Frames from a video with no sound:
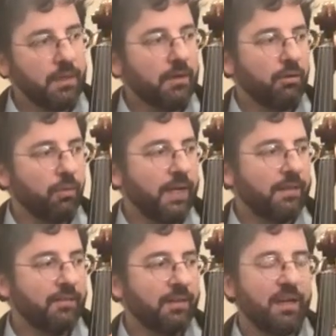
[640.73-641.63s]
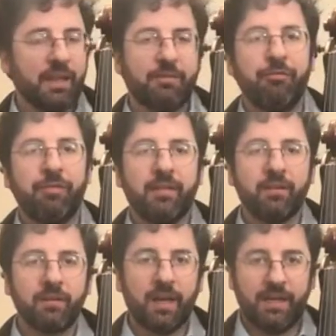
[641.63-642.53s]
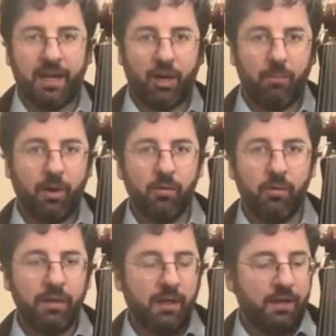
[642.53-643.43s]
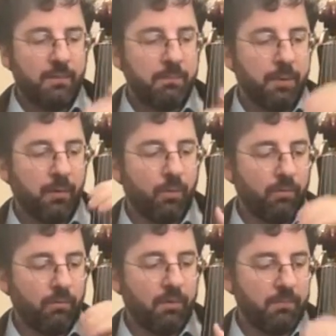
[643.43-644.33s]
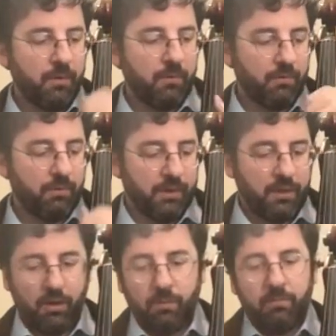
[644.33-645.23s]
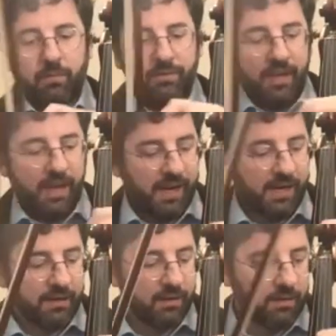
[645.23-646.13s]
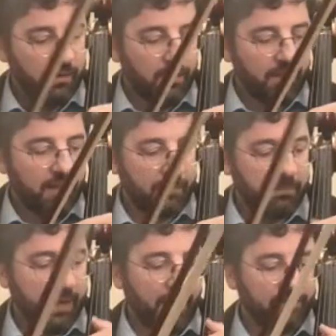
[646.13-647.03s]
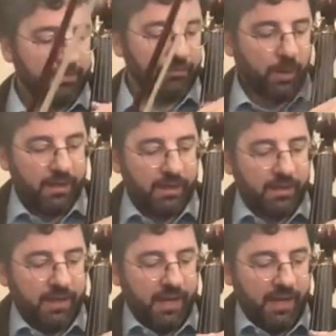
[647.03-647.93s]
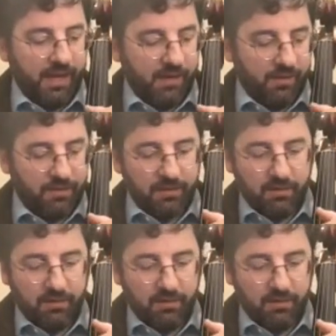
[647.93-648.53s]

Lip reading: create this kind of like feather light elbow, but retain that passive weight in the hand.